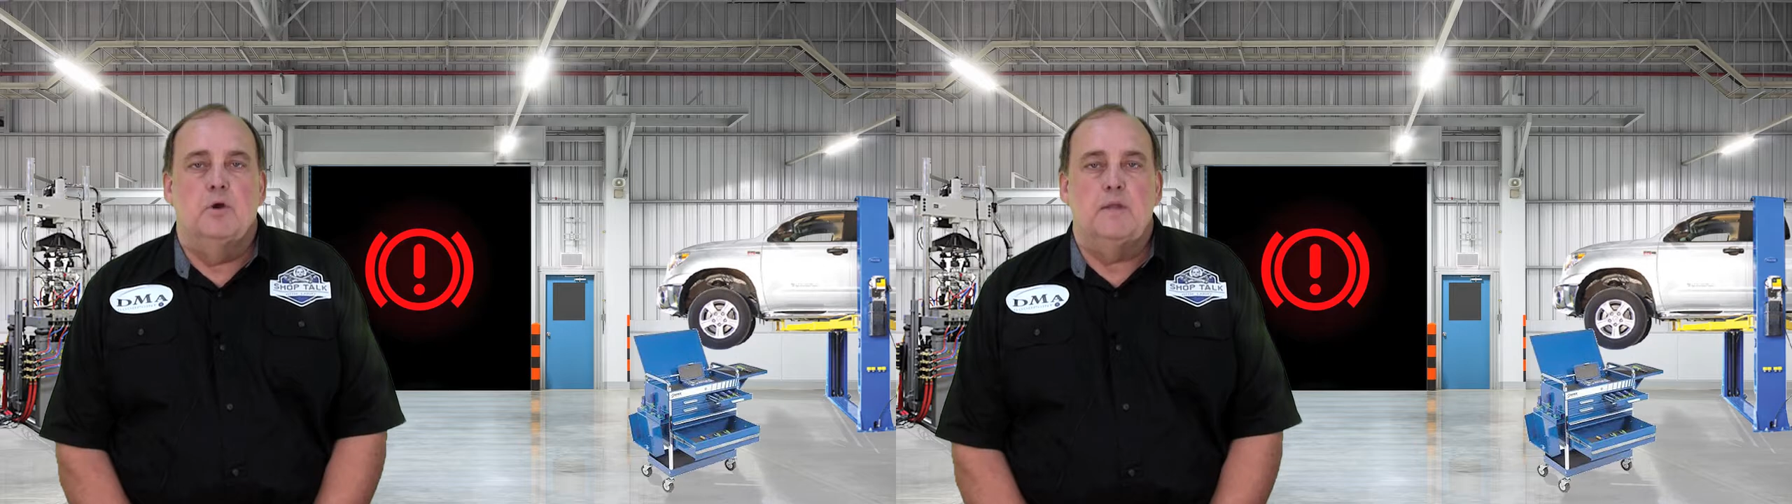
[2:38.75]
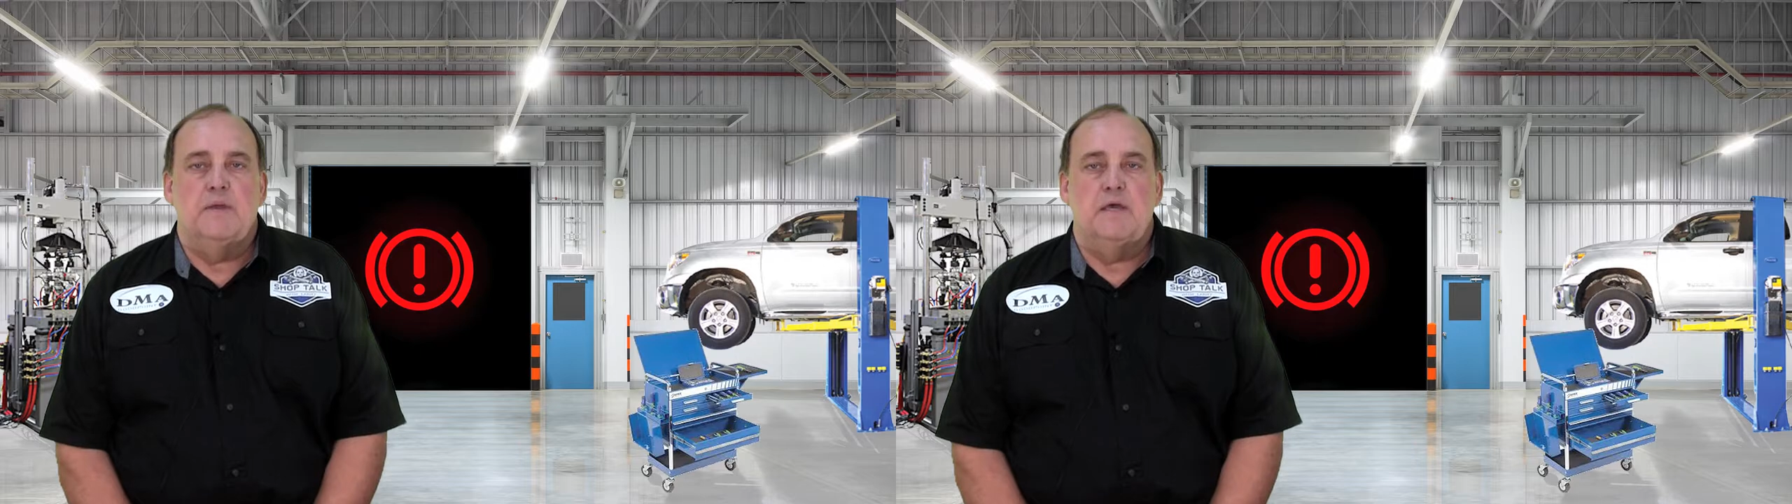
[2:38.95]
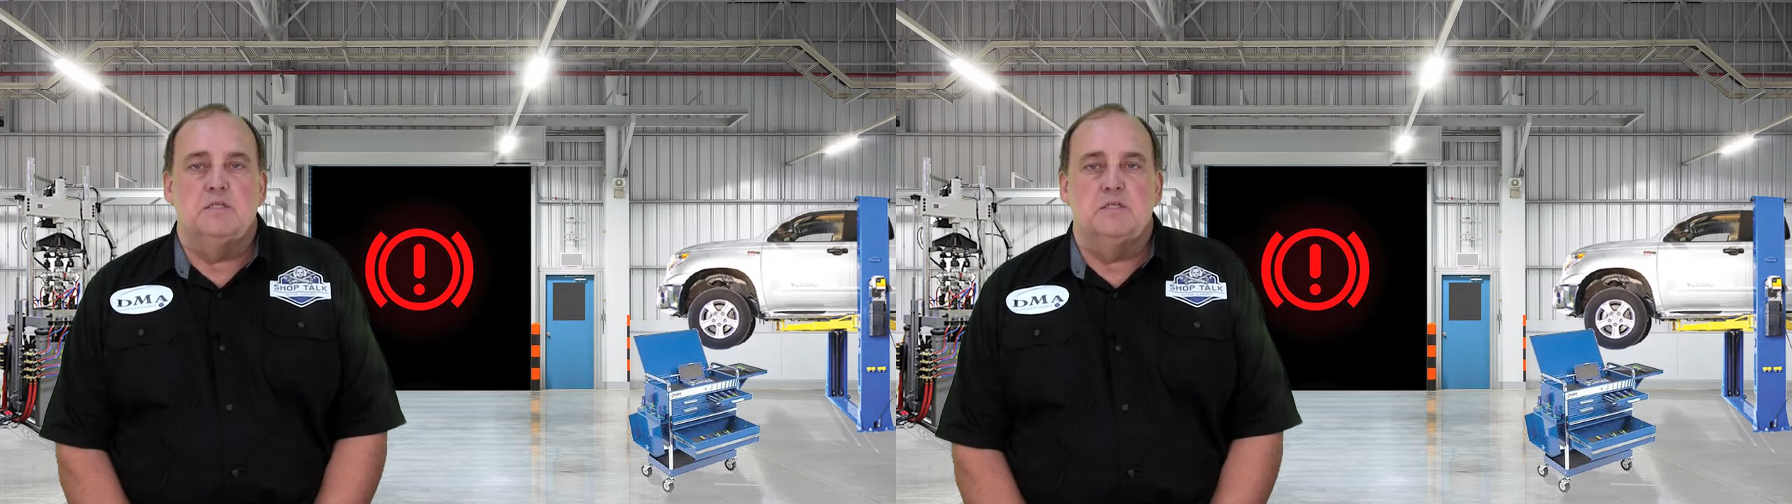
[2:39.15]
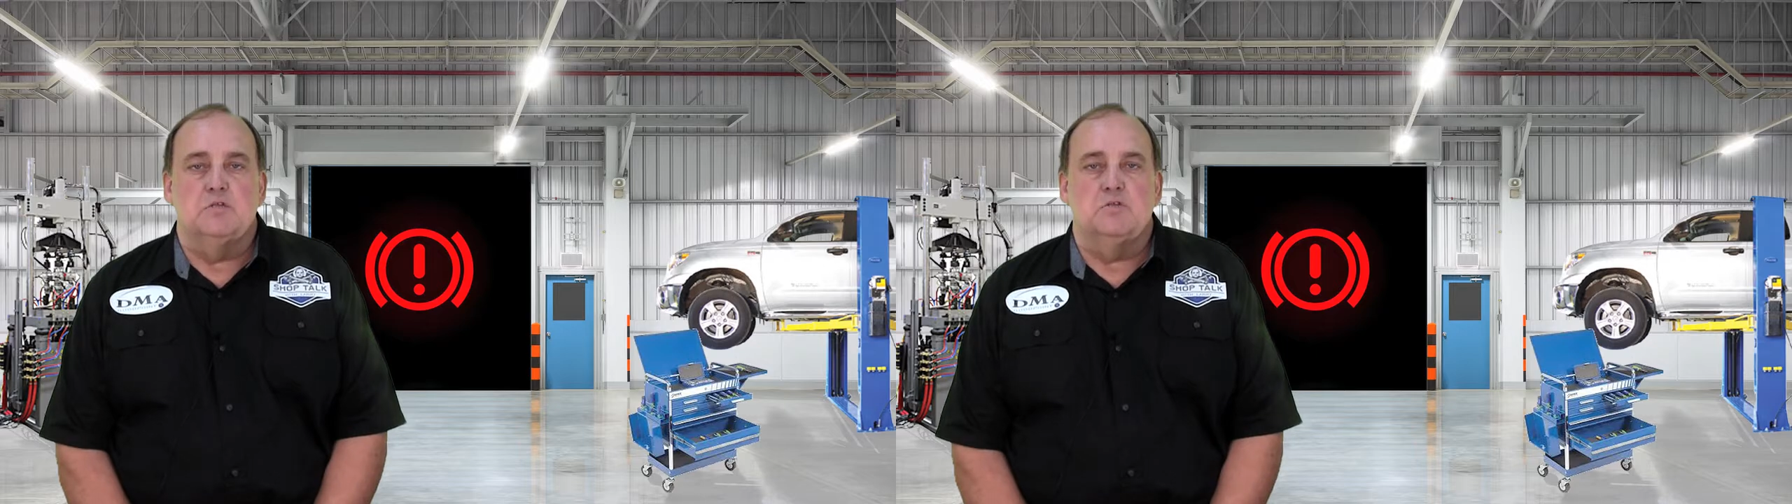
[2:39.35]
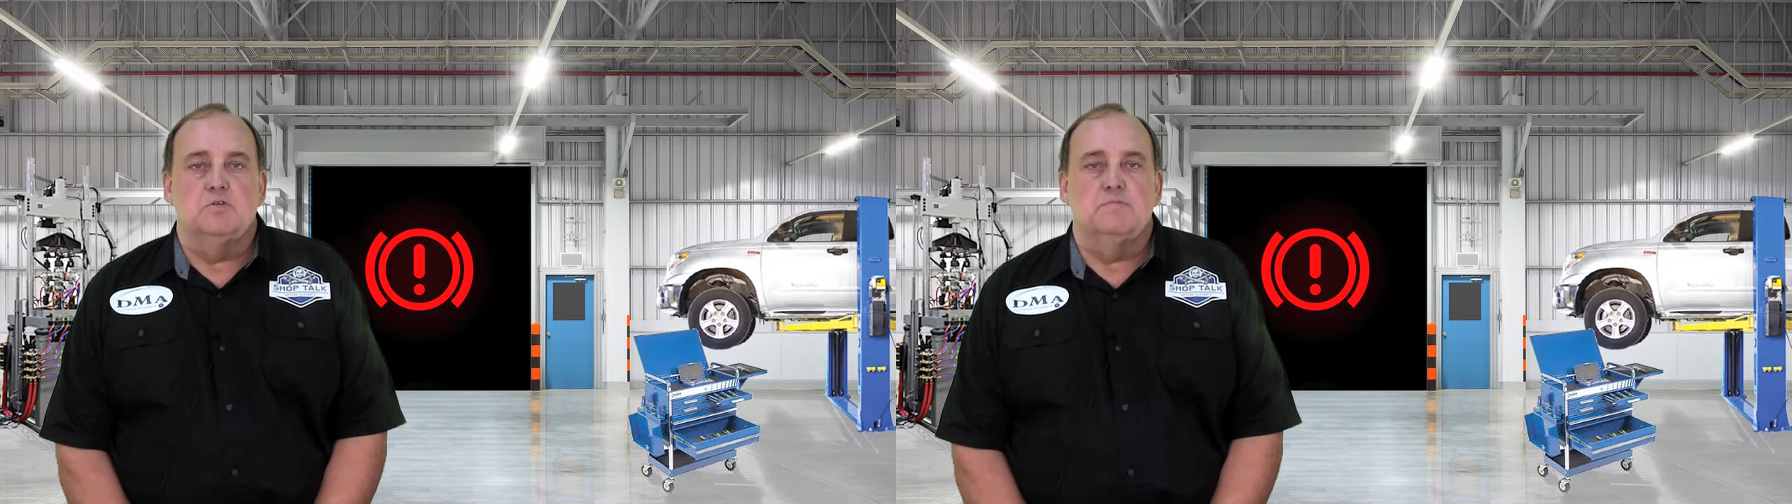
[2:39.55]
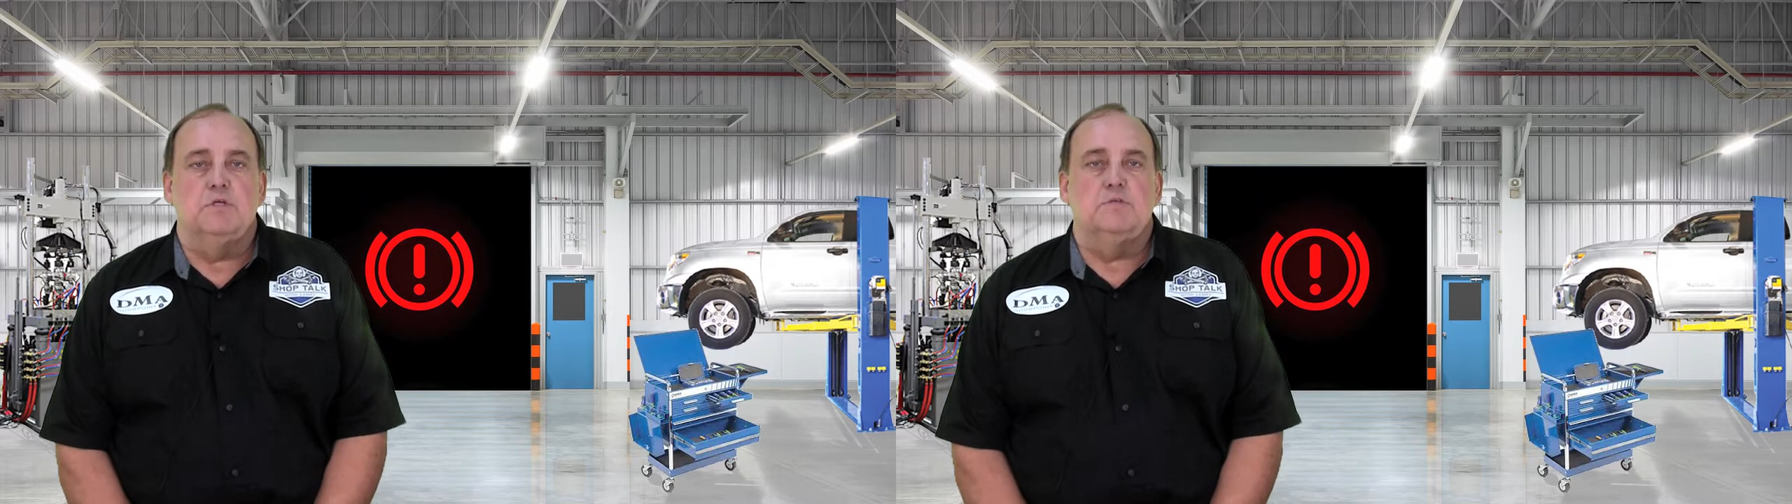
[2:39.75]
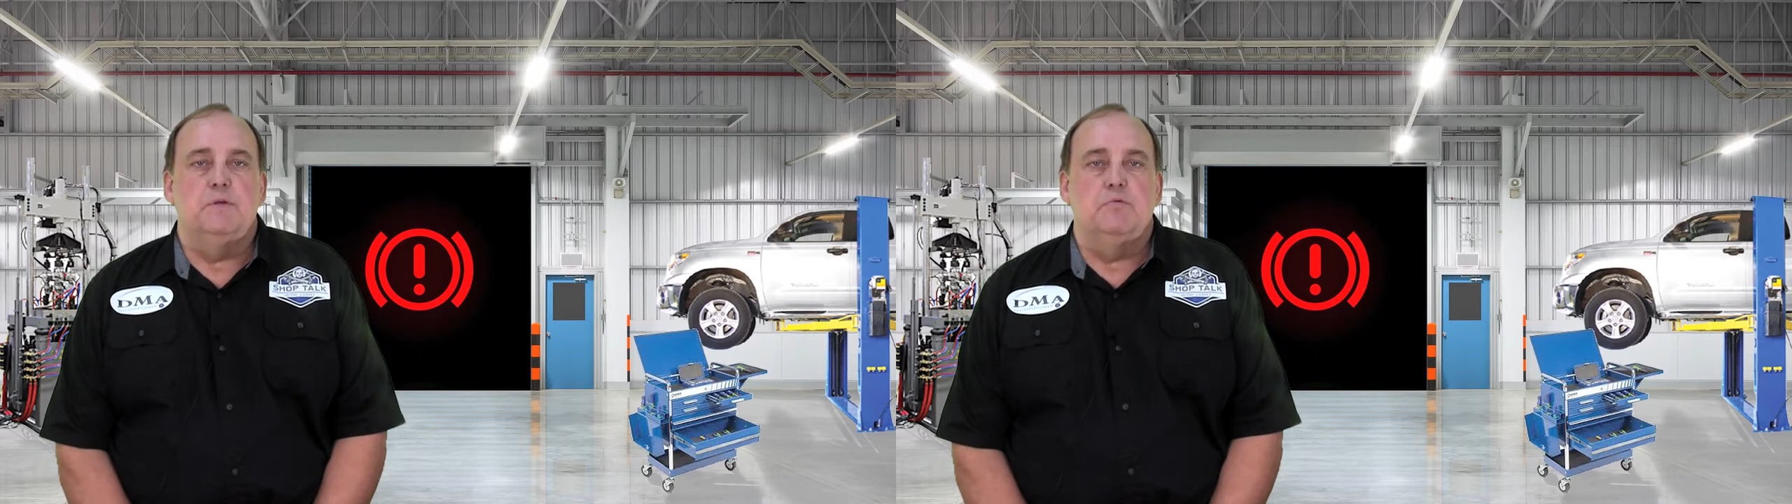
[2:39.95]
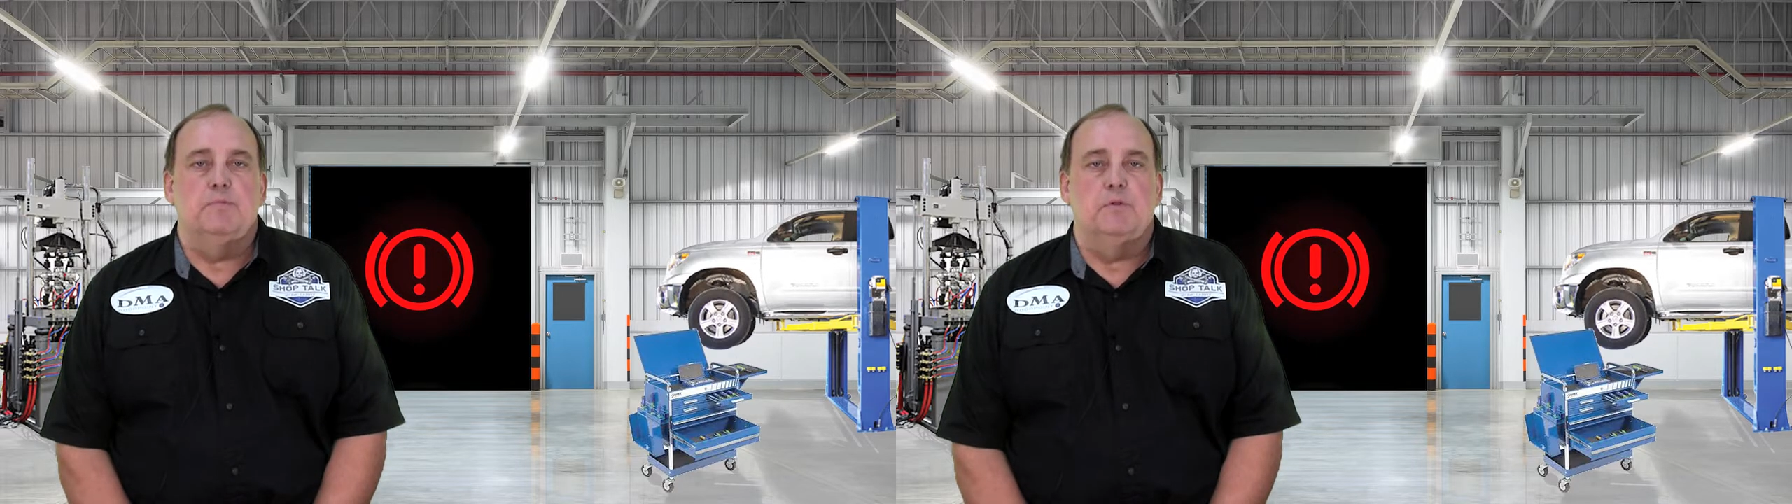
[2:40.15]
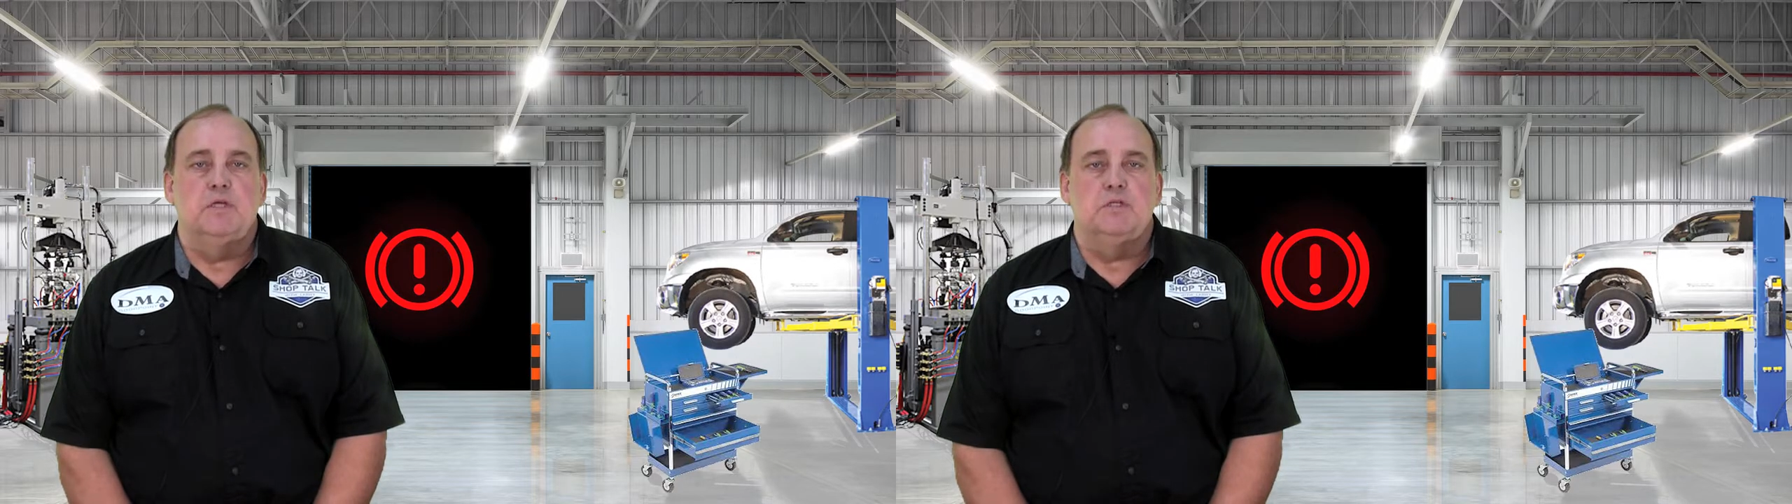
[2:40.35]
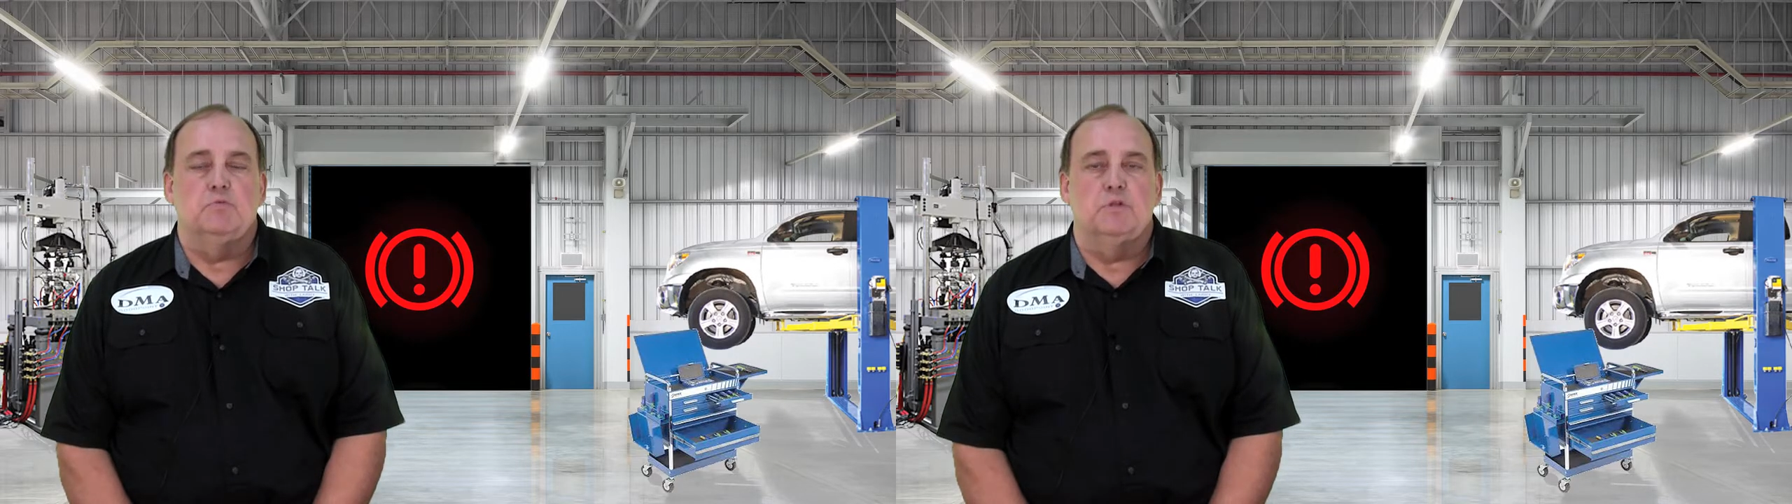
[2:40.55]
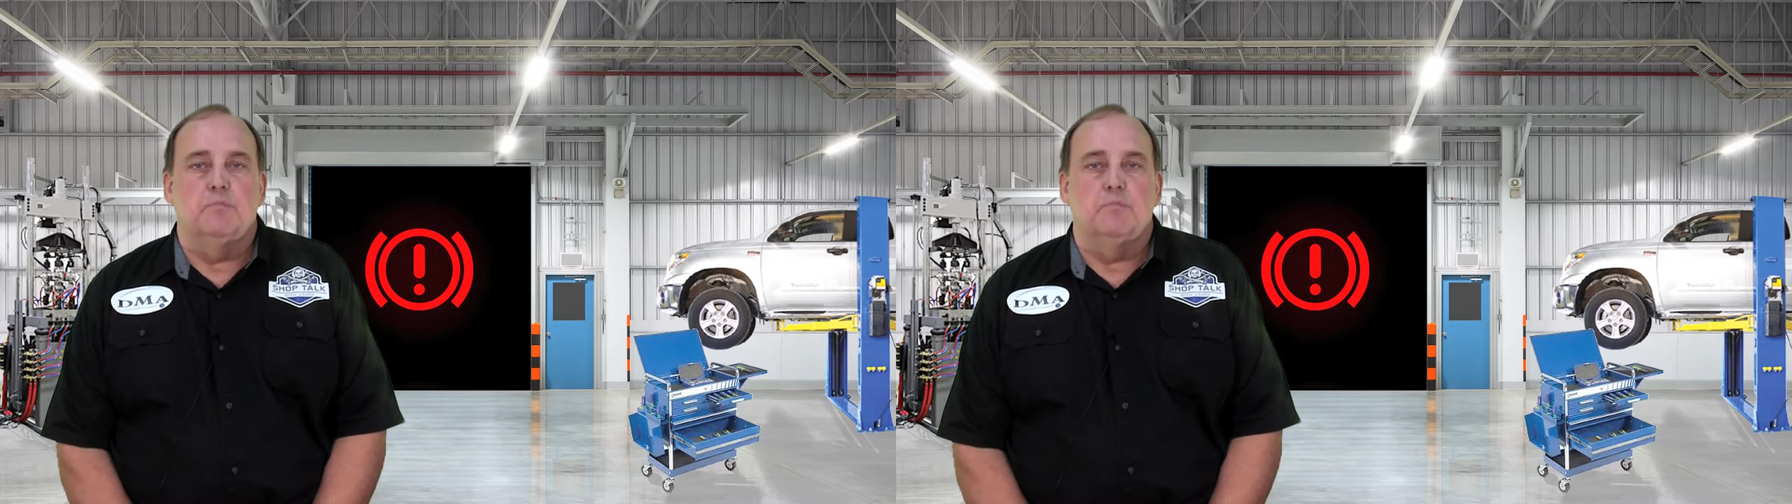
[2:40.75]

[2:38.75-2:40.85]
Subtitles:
Brake pad sensors must be replaced